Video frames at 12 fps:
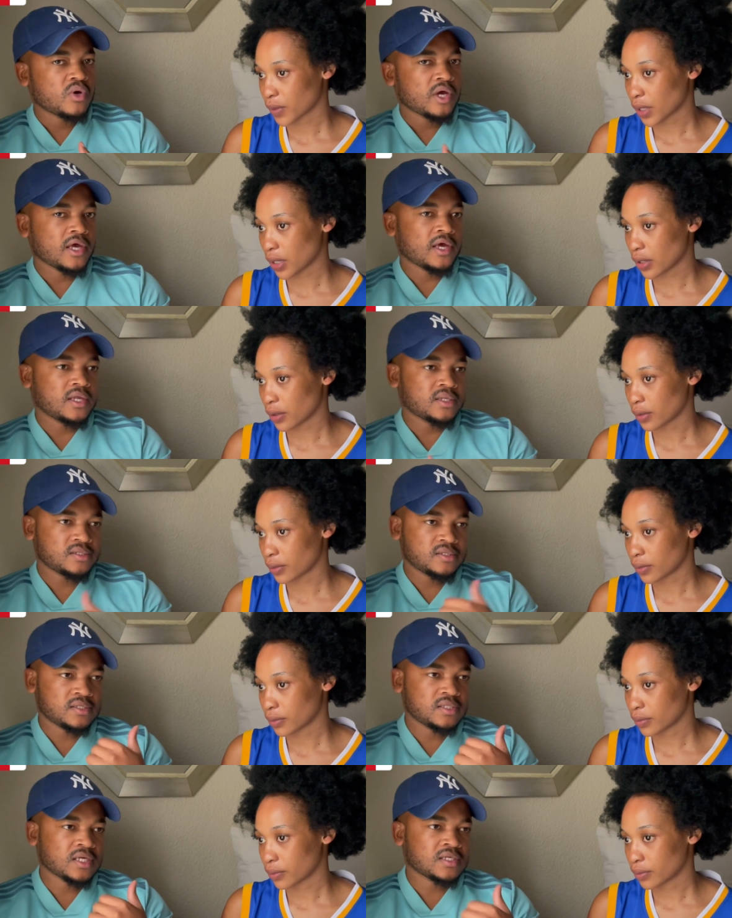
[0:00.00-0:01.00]
Speaker 1: Yeah. And
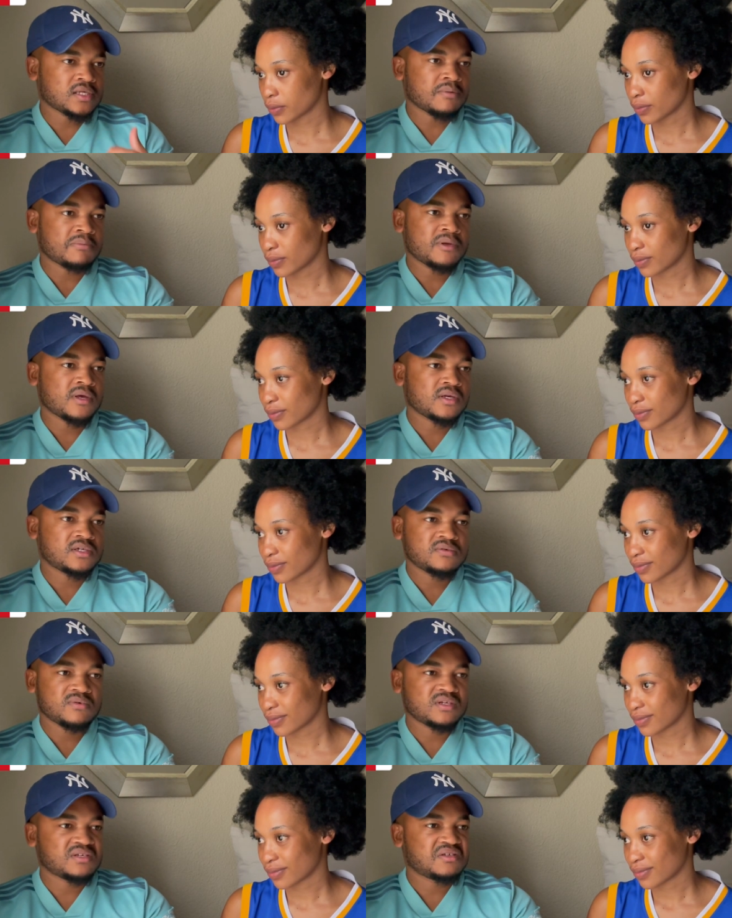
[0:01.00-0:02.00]
sisters up here, she
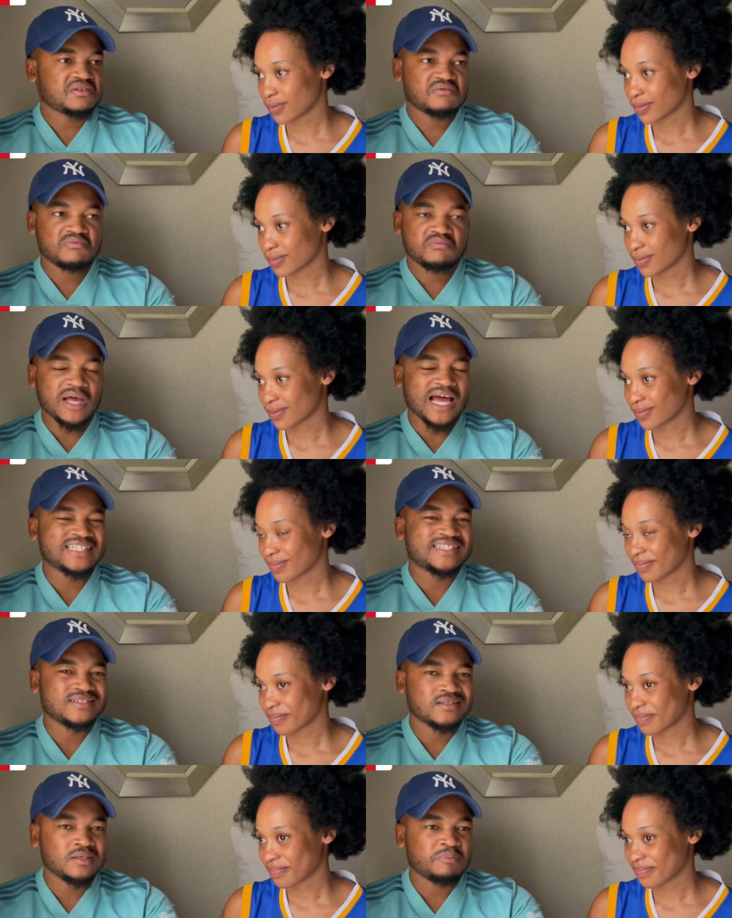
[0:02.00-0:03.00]
was
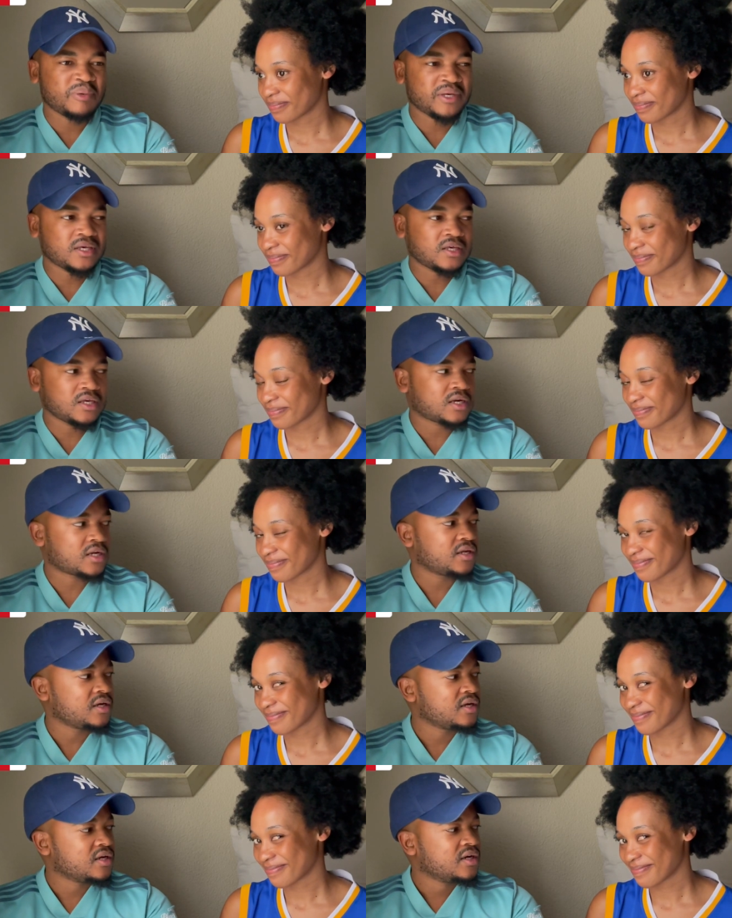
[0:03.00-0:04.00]
agile picky.
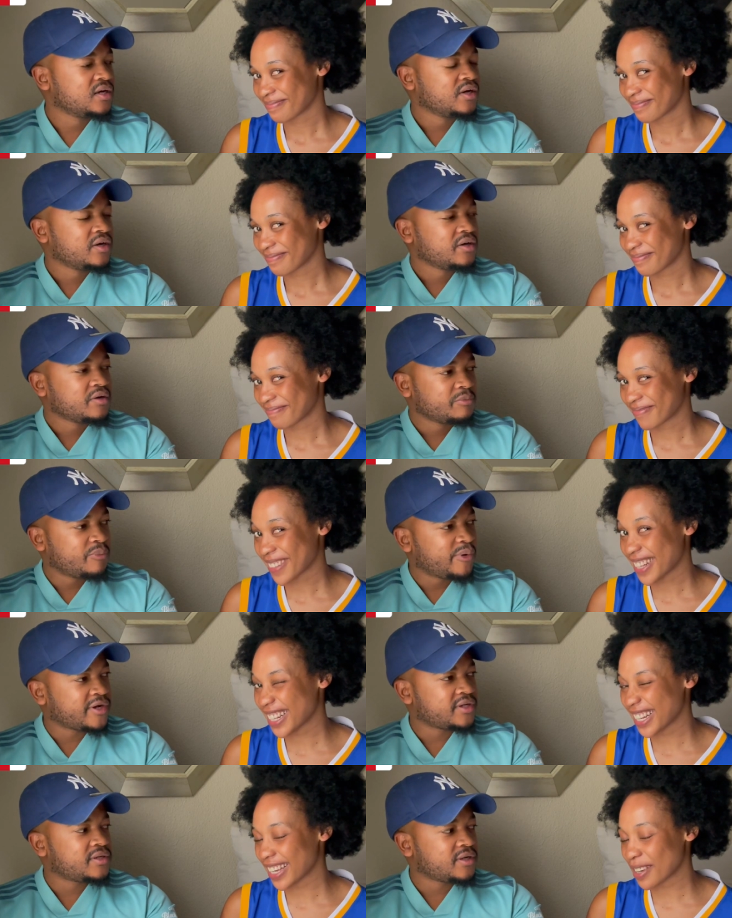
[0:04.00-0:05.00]

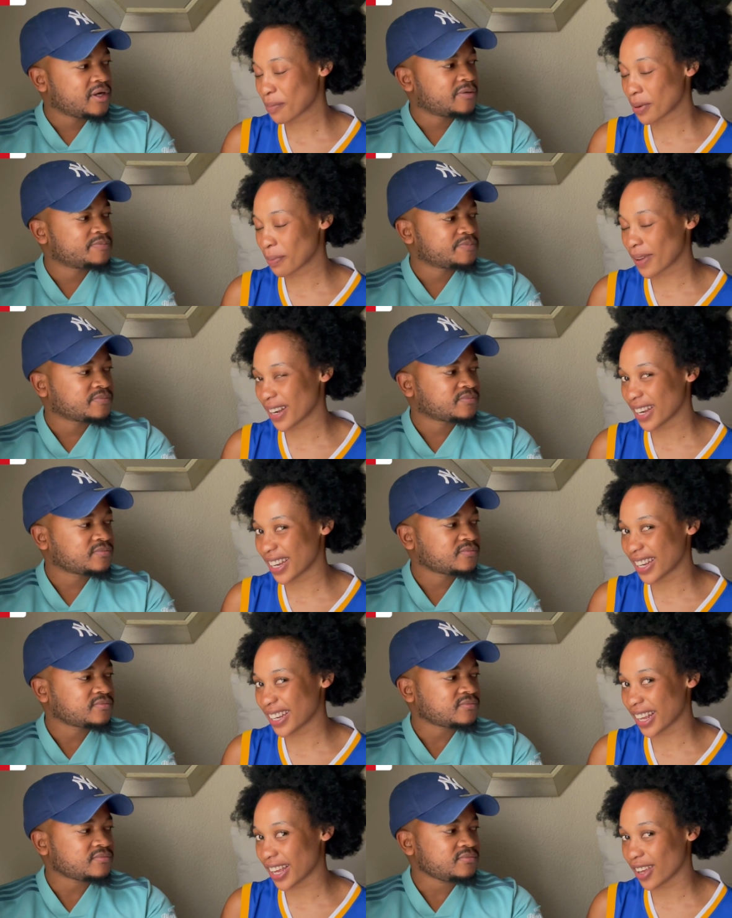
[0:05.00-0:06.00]
But, yeah.
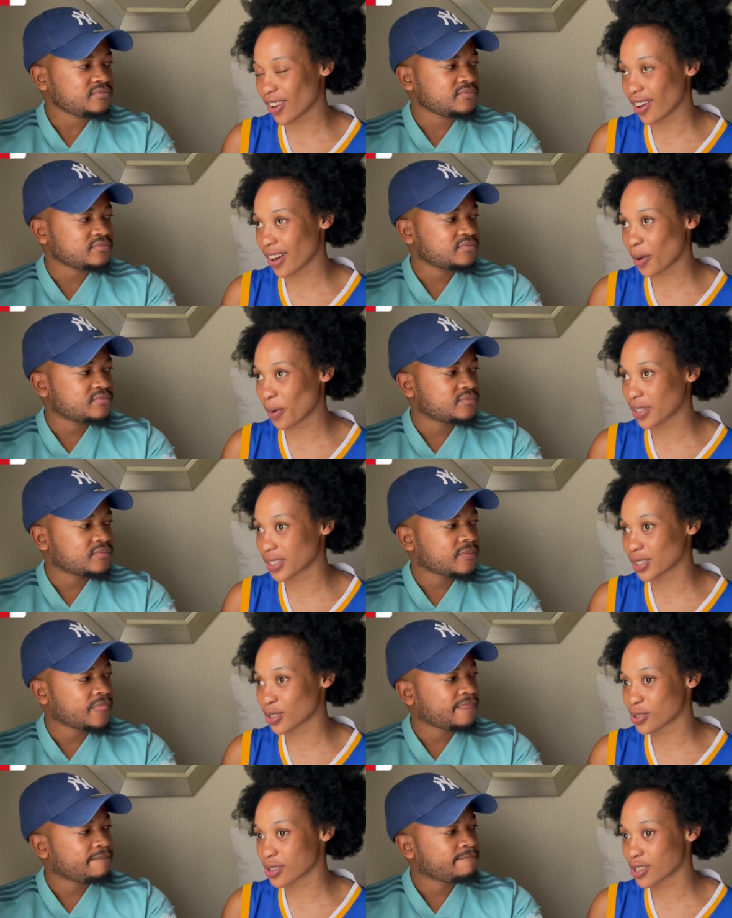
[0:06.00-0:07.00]
Speaker 2: Yo, I went
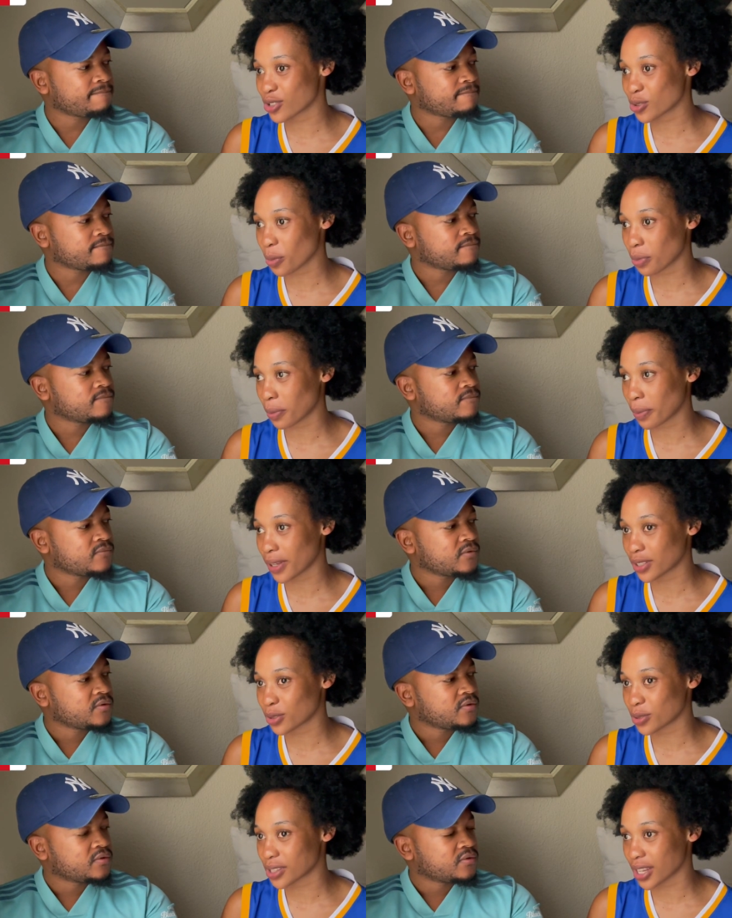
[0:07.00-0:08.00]
into this so prepared
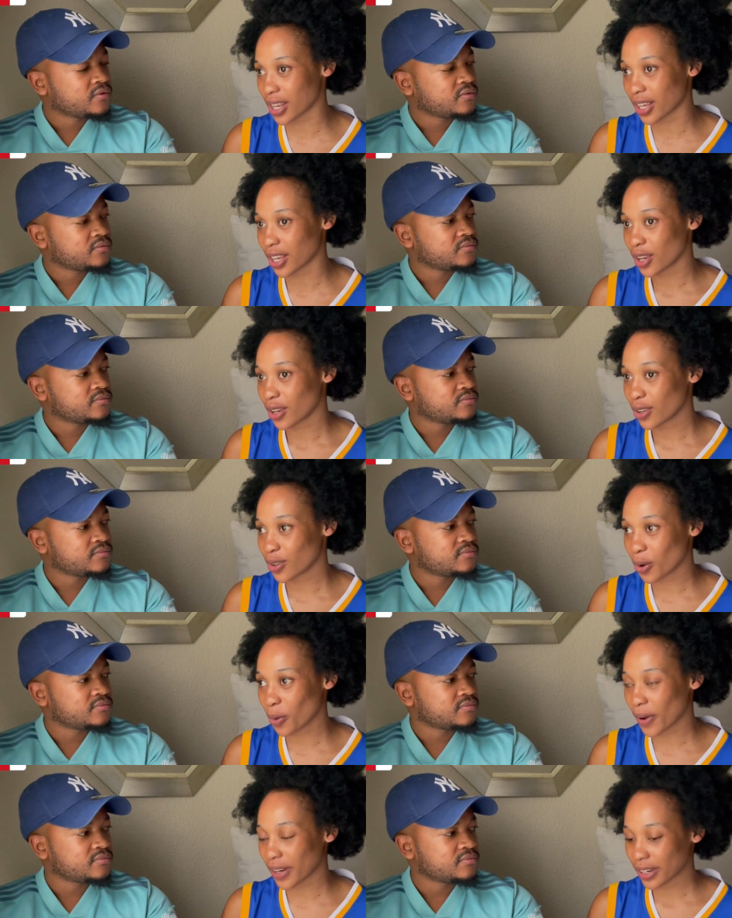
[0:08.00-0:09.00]
to say, you know
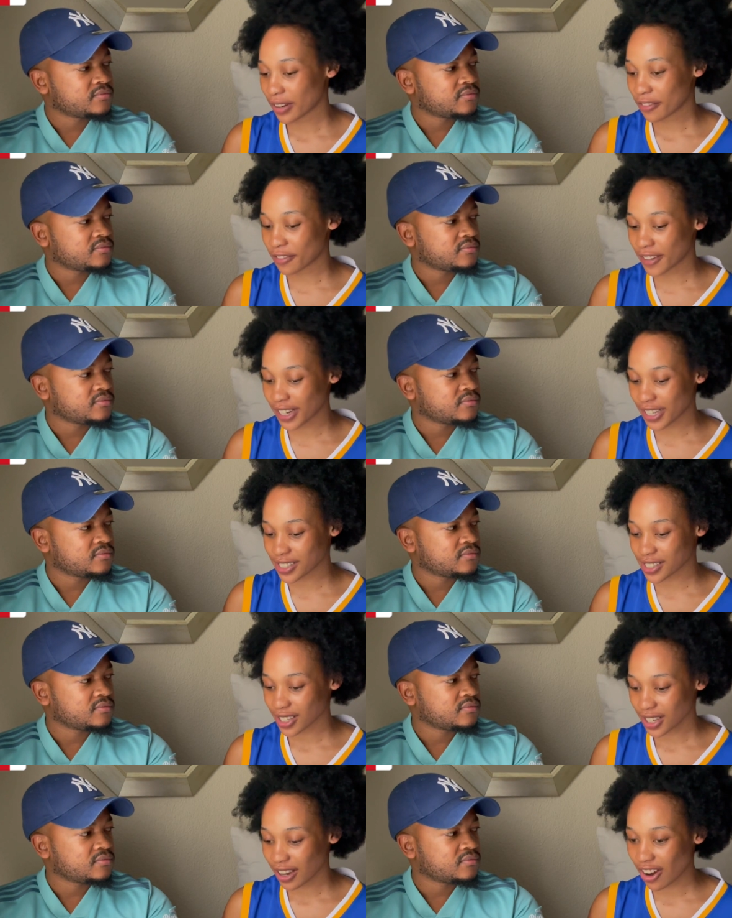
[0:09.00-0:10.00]
what, feelings,
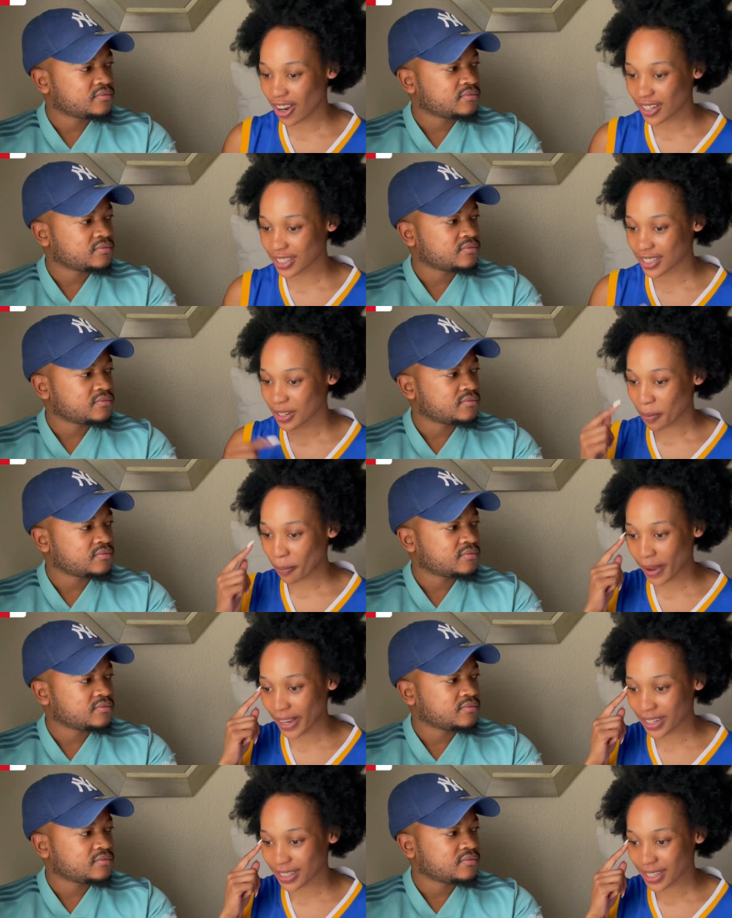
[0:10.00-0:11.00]
heart,
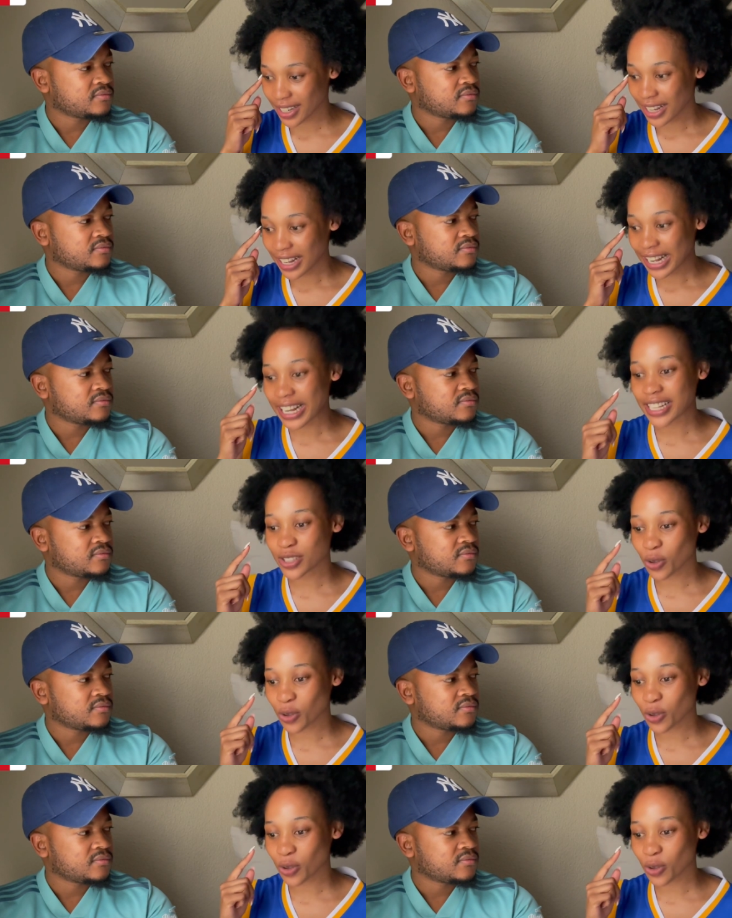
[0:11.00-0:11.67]
mind, let's